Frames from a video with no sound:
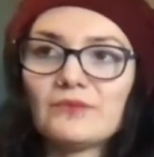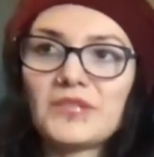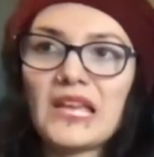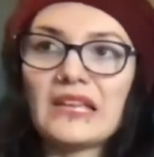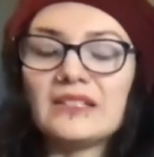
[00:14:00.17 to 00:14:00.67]

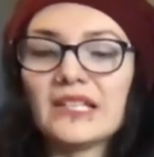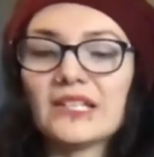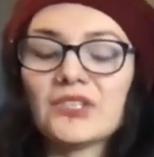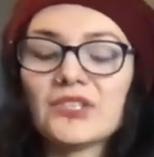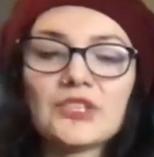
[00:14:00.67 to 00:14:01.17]
take
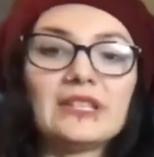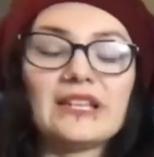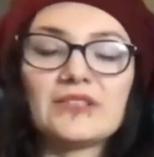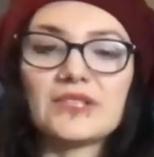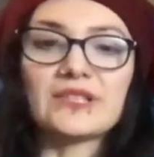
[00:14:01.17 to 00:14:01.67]
diction
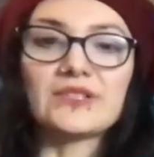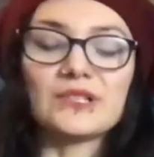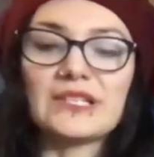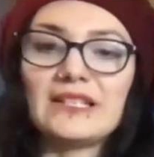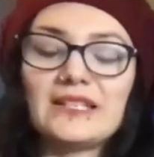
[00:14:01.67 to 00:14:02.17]
lessons or
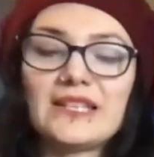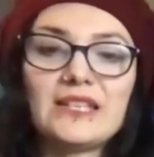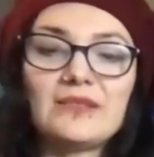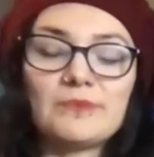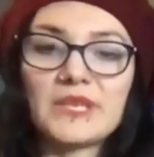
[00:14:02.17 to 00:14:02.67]
anything.
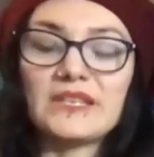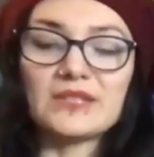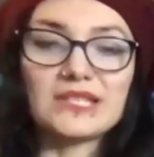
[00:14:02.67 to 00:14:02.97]
He's